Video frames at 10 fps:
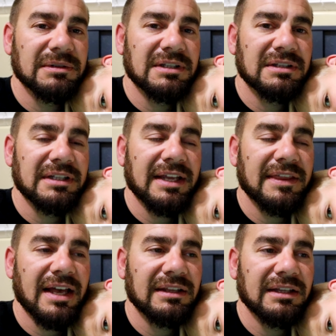We just
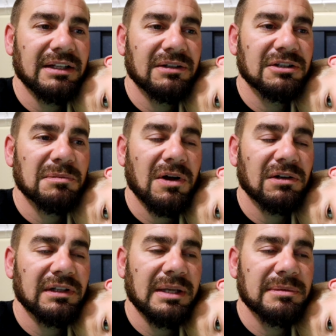get that little small
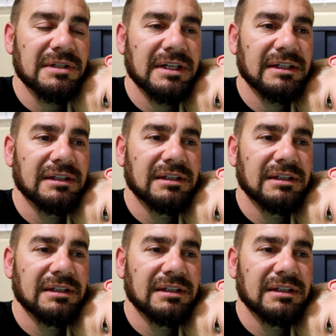glimpse that,